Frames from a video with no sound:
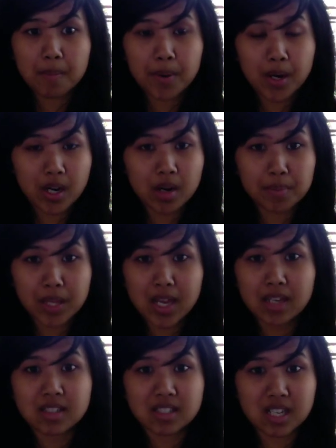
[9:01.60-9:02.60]
put it on a
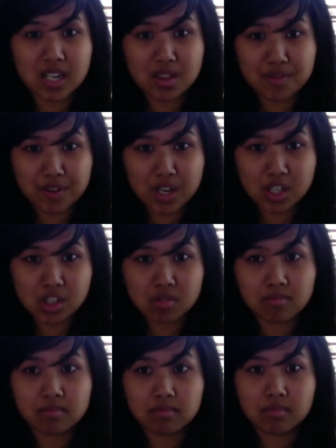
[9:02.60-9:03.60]
plate, stick it in the fridge,
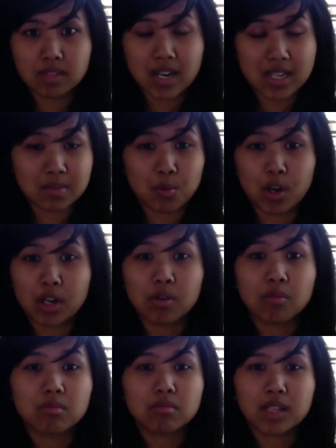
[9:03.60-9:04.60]
the next morning
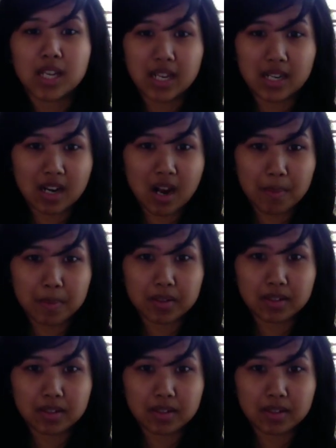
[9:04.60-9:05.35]
heat it up.